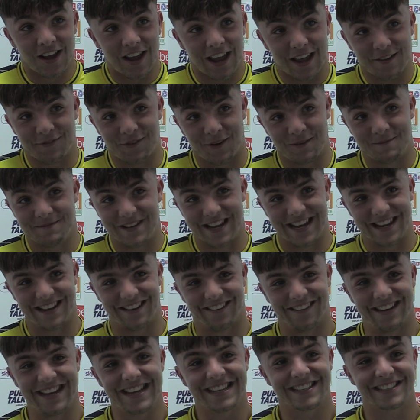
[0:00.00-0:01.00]
if I'm being
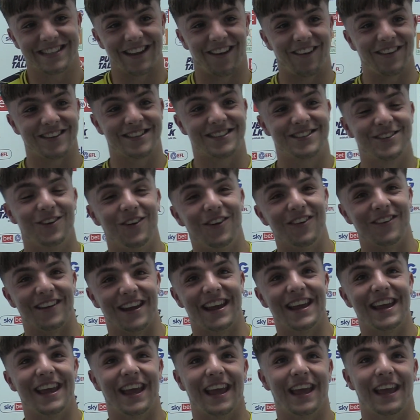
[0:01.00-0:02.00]
honest, I saw
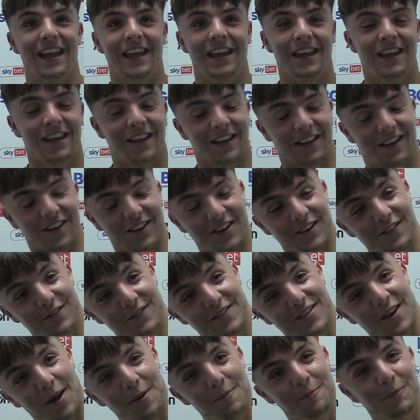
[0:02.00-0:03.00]
it kind of
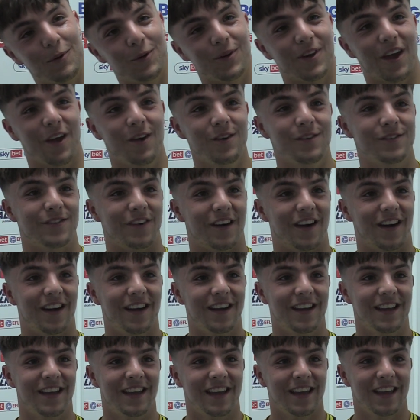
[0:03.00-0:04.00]
tumbled
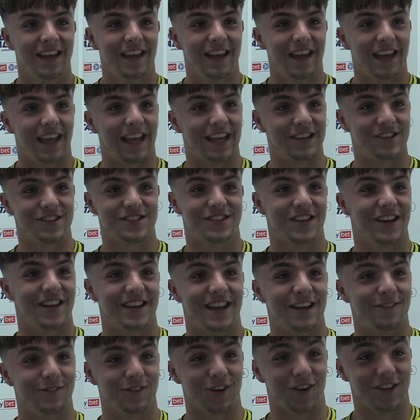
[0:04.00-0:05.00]
over, and just heard
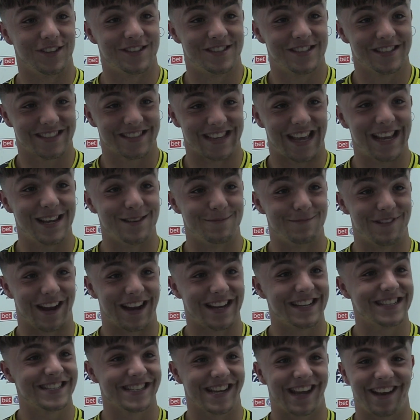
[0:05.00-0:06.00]
everyone
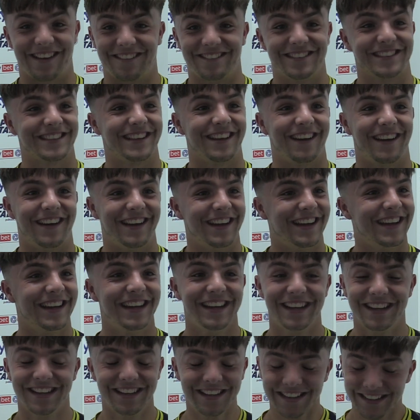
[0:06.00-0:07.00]
celebrate. so I was like.
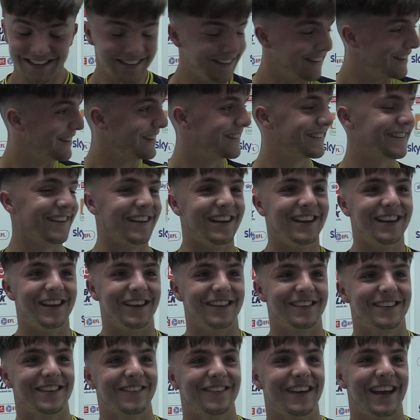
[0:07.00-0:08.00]
Trying to
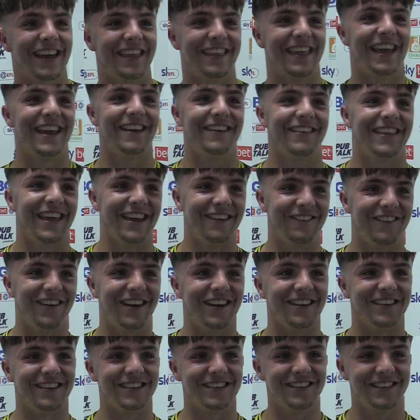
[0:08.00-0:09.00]
look to where they, they
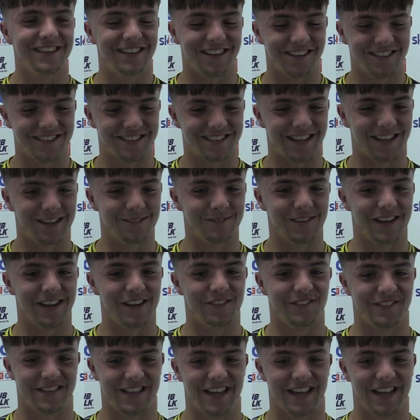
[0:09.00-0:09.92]
were and go celebrate over